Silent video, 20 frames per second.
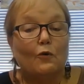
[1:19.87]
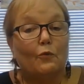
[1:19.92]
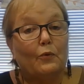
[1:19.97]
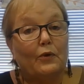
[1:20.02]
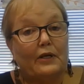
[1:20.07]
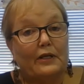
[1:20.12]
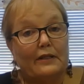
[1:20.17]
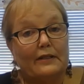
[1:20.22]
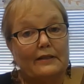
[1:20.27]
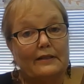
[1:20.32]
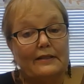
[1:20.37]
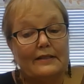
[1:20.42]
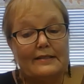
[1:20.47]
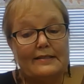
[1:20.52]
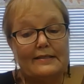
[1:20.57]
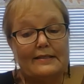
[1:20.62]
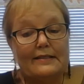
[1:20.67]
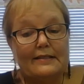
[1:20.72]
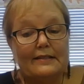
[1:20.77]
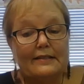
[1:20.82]
We can
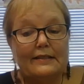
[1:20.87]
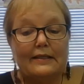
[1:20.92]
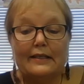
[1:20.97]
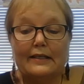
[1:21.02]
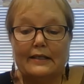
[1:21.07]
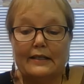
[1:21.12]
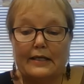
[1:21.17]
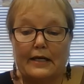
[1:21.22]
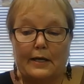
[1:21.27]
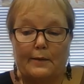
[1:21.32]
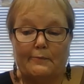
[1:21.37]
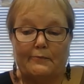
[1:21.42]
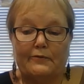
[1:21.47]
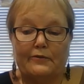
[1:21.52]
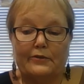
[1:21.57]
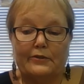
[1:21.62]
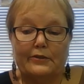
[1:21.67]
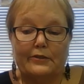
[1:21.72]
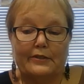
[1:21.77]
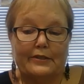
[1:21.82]
listen,
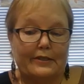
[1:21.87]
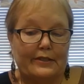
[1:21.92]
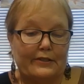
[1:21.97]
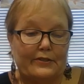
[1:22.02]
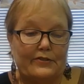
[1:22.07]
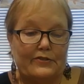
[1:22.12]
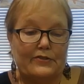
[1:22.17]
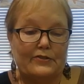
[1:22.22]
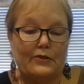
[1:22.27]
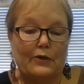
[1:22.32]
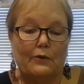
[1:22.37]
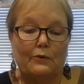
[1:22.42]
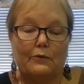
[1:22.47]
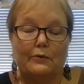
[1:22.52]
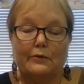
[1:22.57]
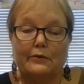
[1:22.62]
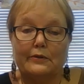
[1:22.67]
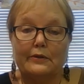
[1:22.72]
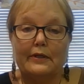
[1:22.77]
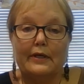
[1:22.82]
comfort,
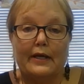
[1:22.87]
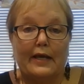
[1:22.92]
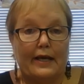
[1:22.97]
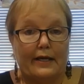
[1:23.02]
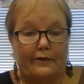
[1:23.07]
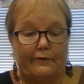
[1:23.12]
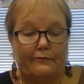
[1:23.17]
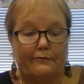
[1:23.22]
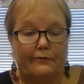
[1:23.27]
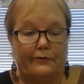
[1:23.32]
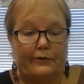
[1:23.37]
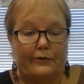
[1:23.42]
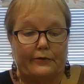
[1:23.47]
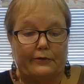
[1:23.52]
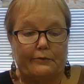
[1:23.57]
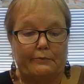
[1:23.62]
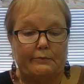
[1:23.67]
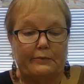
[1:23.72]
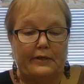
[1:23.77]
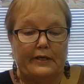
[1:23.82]
console, and
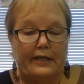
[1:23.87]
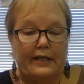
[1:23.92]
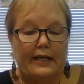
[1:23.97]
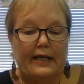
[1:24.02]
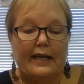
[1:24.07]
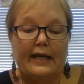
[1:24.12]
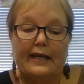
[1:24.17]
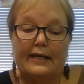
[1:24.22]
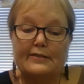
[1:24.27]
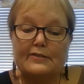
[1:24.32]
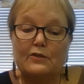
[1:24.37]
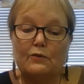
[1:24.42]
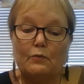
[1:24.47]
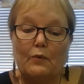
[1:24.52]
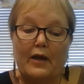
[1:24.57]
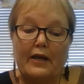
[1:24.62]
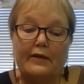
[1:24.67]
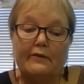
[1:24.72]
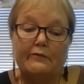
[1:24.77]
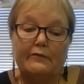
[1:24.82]
affirm. It's a
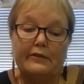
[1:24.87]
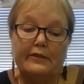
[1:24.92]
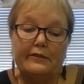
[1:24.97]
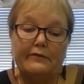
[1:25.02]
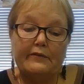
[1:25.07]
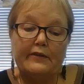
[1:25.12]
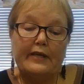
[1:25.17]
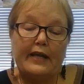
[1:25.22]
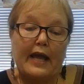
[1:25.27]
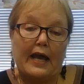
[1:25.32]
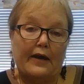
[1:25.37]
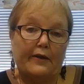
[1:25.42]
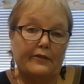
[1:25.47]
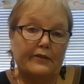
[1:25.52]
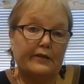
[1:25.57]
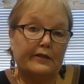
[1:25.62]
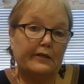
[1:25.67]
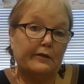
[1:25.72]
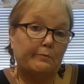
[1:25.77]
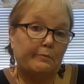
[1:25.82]
way of living out the
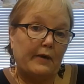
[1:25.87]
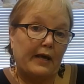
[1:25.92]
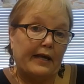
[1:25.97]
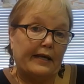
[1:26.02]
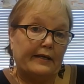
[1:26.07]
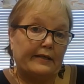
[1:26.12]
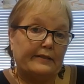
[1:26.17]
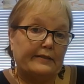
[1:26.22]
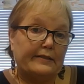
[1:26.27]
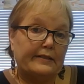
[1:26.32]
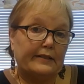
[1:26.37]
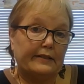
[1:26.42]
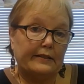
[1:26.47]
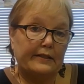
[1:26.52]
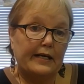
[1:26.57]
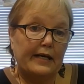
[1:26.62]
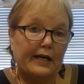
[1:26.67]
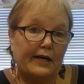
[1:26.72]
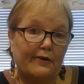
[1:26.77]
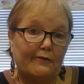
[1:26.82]
command to
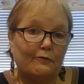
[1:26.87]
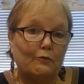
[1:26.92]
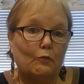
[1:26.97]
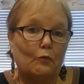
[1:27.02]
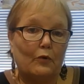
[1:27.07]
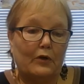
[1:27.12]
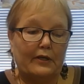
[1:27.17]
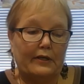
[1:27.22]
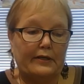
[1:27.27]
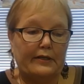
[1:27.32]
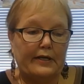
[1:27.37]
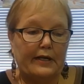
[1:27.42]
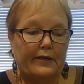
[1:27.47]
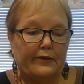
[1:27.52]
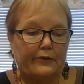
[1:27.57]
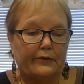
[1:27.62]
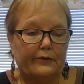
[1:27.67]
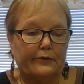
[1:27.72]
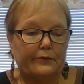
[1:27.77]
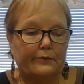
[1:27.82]
love one
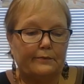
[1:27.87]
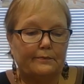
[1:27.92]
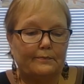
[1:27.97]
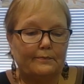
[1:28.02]
another.